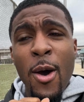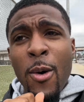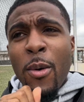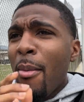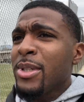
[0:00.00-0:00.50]

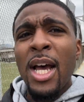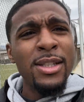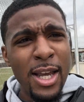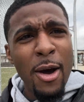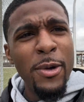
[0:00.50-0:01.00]
Well, I'm going to talk to
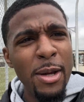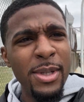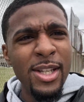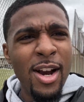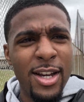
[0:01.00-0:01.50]
y'all when I'm in
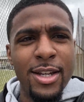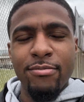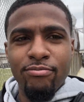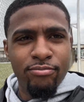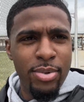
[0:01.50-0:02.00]
Target,
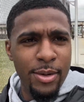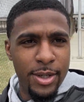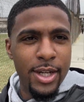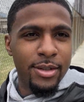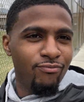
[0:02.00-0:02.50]

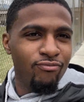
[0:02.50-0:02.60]
period.